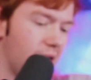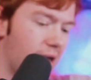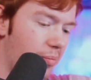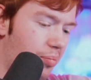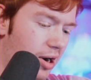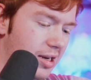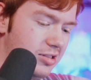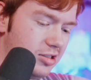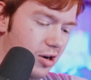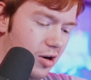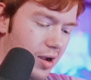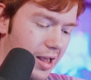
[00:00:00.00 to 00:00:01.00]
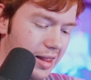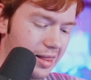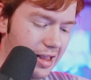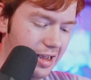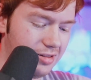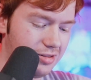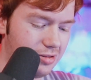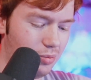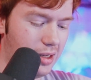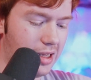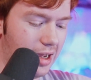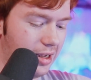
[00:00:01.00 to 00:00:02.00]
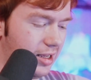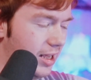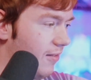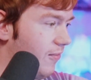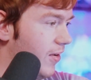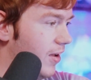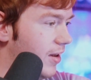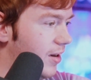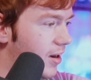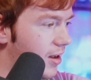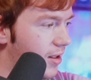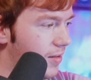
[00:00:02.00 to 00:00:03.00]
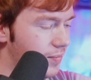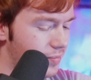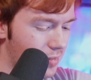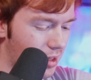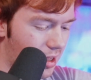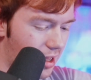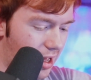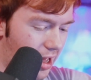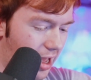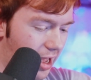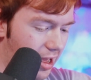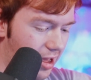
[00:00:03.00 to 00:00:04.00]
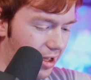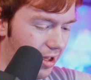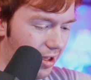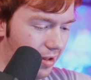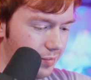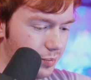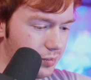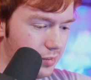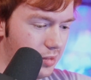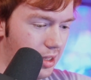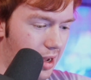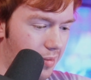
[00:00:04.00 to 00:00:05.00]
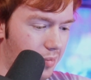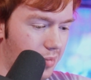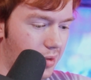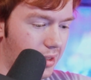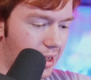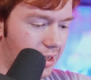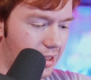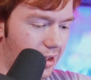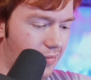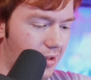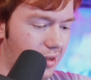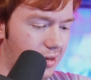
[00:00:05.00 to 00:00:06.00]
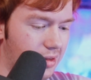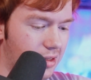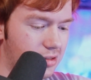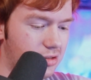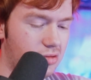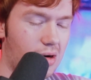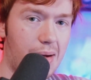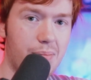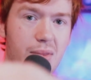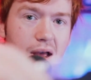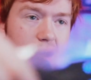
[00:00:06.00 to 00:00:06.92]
I'm pretty sure in this we get given a we get given the strap that